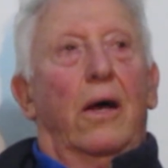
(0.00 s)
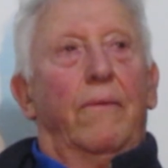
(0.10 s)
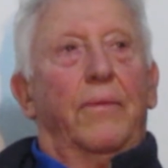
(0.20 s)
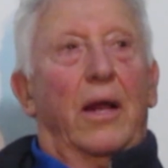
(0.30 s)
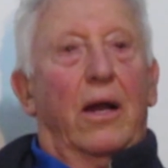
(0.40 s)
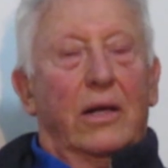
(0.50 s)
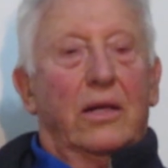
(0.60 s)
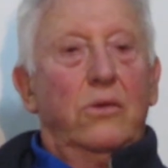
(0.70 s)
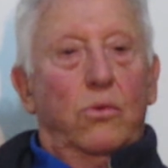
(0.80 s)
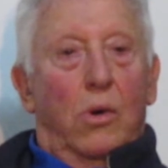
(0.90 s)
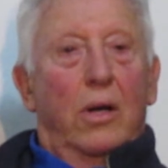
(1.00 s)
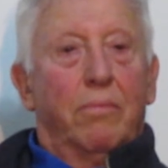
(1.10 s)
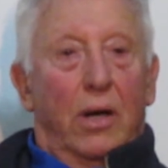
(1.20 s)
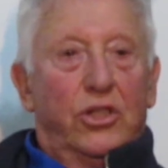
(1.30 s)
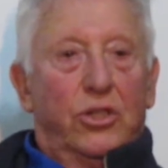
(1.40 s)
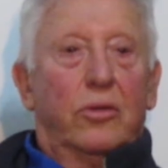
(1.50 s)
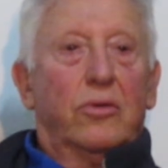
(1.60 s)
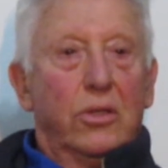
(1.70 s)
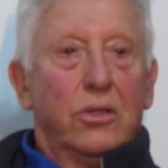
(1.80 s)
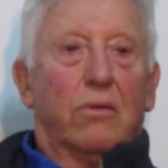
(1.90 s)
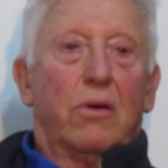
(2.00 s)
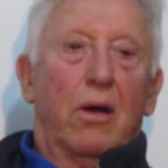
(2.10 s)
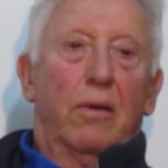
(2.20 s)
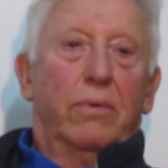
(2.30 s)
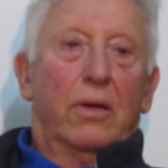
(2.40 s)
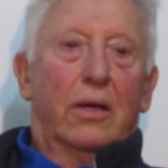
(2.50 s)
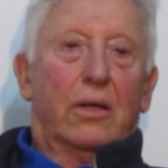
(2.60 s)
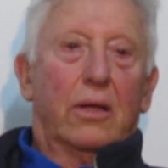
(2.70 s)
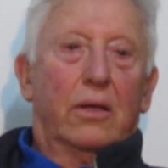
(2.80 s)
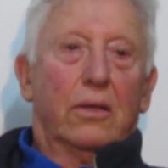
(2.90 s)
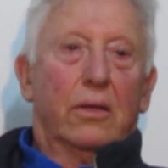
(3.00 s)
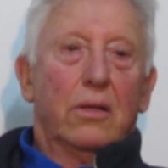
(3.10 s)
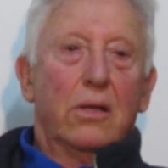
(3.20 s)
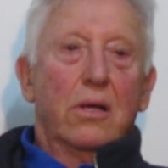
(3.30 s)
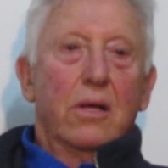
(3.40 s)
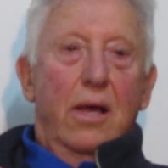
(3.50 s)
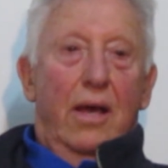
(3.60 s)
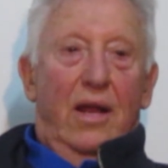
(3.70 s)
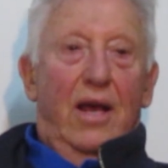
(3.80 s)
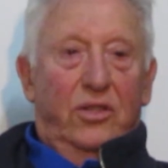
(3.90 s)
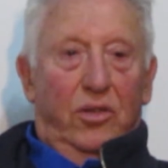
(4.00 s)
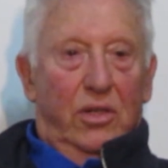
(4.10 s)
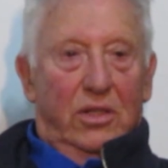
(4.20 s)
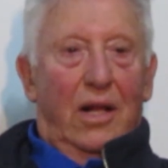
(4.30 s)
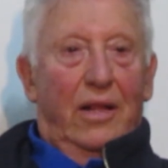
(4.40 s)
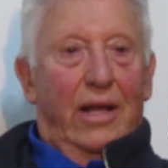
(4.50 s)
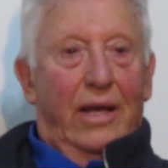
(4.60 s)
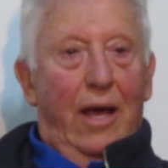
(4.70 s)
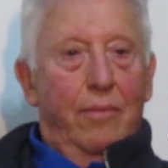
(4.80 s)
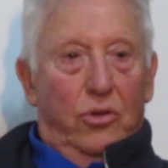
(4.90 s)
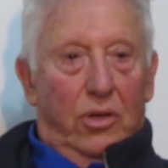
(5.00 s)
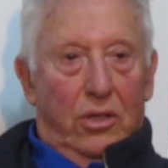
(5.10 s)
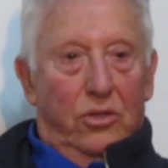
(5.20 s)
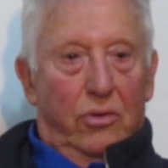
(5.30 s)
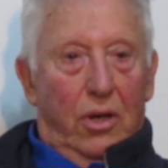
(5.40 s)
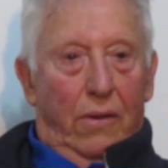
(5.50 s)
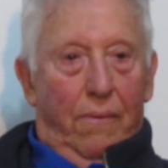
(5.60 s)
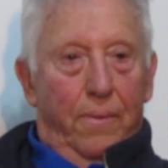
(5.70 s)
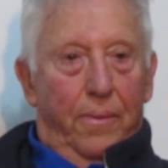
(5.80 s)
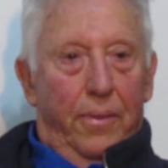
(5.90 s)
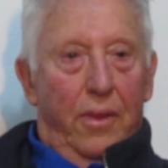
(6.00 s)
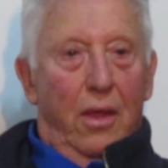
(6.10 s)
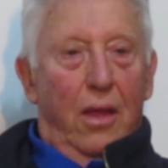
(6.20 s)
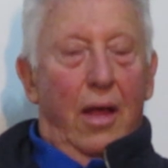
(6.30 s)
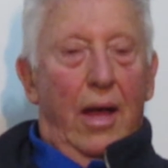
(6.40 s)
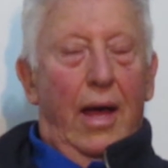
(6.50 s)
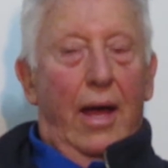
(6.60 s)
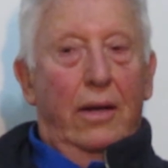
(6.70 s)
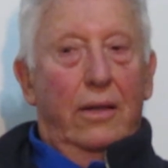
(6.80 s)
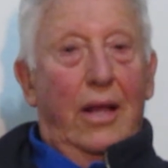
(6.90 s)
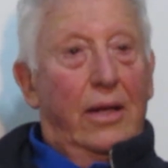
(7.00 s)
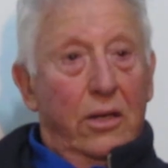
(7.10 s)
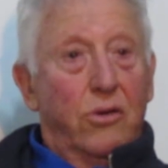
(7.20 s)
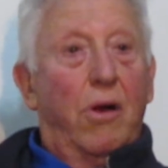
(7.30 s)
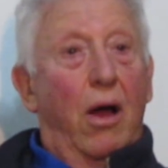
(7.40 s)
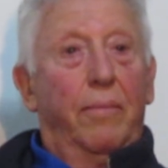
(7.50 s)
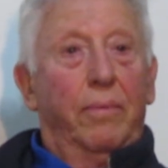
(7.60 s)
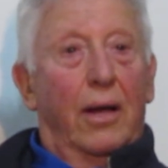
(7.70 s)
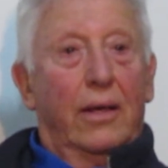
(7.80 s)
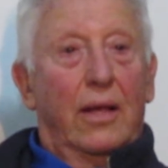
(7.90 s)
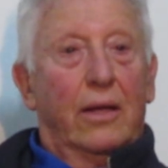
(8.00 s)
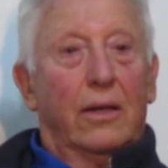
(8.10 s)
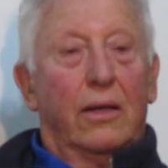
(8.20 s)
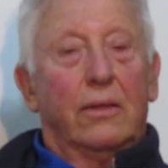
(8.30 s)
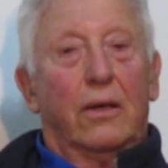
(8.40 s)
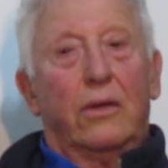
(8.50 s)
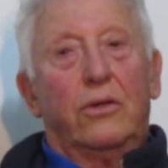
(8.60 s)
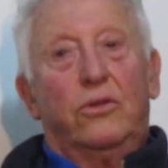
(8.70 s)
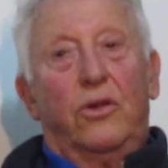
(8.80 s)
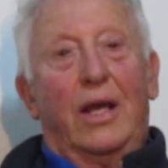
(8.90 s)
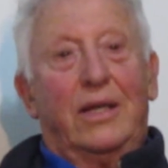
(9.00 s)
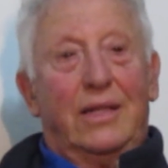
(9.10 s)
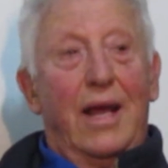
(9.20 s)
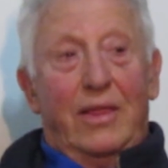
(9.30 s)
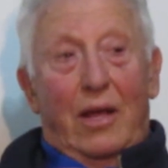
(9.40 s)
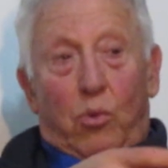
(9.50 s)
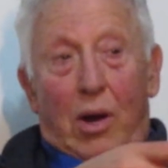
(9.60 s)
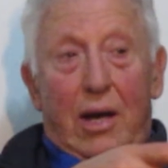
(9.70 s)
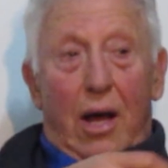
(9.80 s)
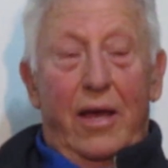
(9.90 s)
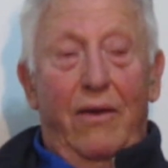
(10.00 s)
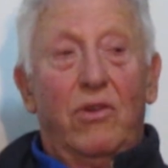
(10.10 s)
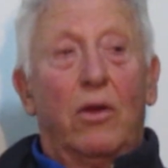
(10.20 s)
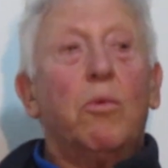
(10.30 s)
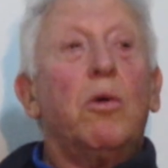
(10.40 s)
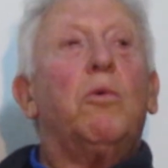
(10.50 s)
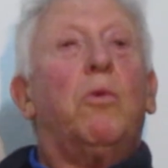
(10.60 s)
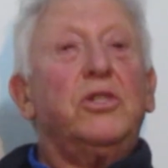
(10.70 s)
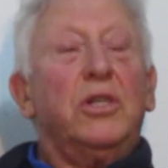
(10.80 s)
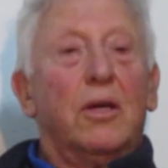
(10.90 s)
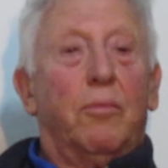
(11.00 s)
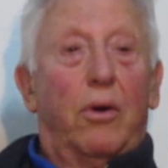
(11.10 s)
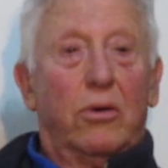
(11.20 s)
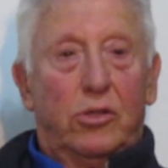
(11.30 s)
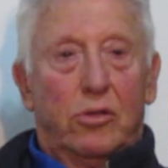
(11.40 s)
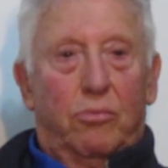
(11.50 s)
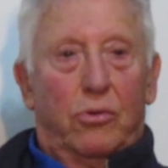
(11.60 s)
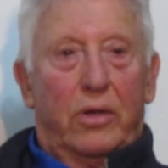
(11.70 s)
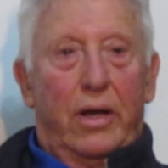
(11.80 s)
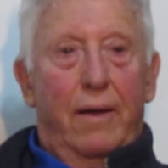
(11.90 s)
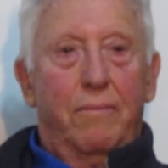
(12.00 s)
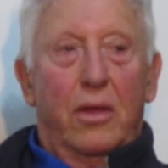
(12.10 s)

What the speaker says: that I didn't want my children to grow up like that. And as a result, they came to Israel, and they didn't grow up like that. To the extent that one evening we were watching a basketball game,